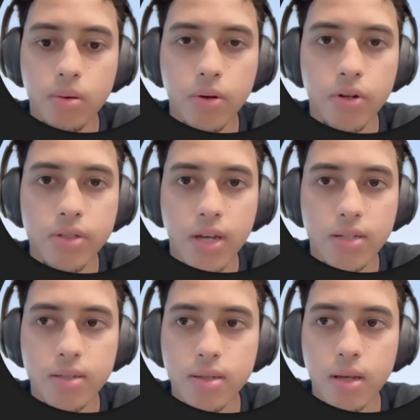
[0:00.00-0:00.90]
text
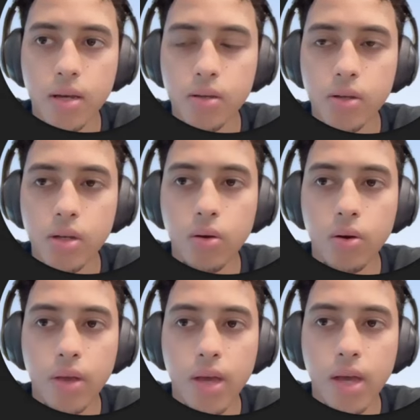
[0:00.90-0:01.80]
is at. You can go to the
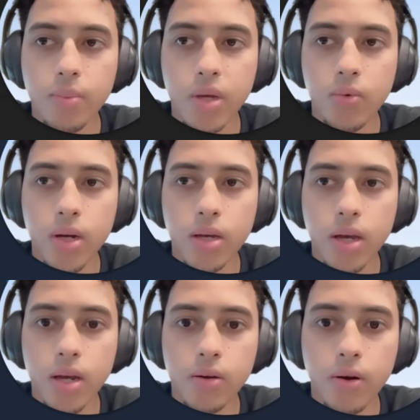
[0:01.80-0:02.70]
Hemingway
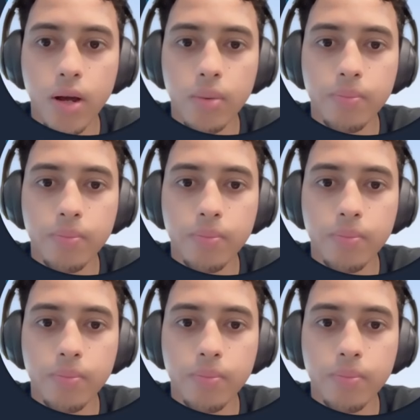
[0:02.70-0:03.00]
editor app,